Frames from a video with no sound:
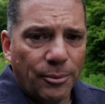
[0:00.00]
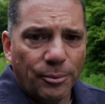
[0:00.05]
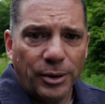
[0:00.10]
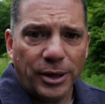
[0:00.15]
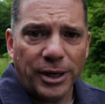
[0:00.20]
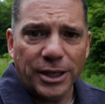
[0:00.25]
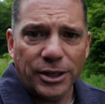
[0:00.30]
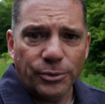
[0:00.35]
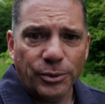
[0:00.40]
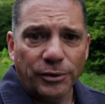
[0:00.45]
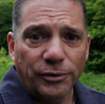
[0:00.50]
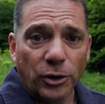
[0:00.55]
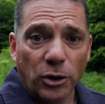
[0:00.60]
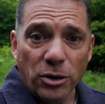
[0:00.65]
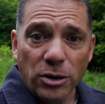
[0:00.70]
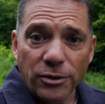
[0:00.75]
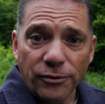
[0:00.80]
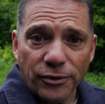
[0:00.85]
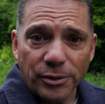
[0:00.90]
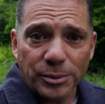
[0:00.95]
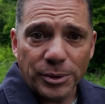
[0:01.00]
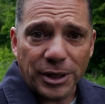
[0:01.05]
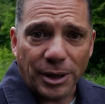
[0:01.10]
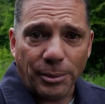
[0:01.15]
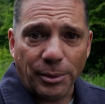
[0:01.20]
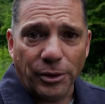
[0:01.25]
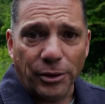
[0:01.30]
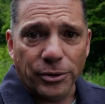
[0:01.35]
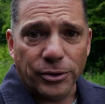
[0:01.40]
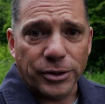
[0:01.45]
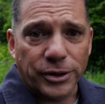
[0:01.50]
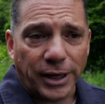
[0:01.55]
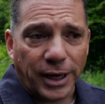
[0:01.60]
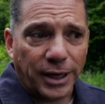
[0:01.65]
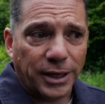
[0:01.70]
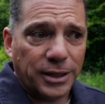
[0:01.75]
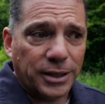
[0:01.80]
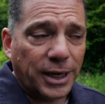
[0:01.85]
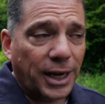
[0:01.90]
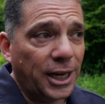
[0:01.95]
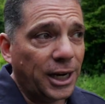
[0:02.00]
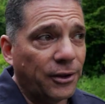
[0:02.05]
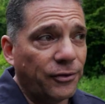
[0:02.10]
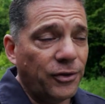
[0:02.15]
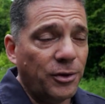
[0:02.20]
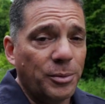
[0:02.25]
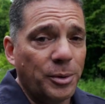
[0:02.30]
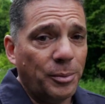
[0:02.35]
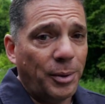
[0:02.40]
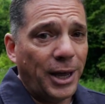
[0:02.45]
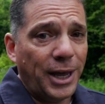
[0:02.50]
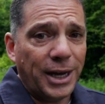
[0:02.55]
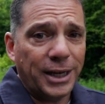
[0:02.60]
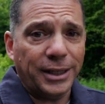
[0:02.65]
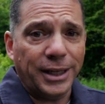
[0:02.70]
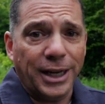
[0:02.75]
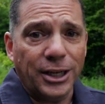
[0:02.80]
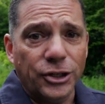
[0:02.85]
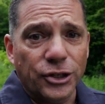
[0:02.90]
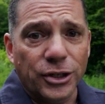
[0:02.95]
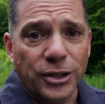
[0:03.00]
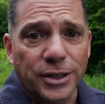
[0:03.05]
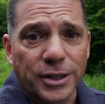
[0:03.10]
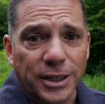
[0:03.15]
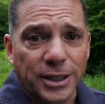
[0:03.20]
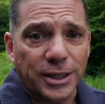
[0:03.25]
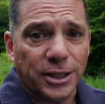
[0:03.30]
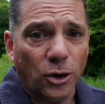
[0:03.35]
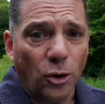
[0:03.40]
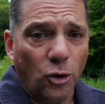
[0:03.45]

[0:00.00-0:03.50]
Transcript: But as we've learned from some of those things, and if you've been paying attention since a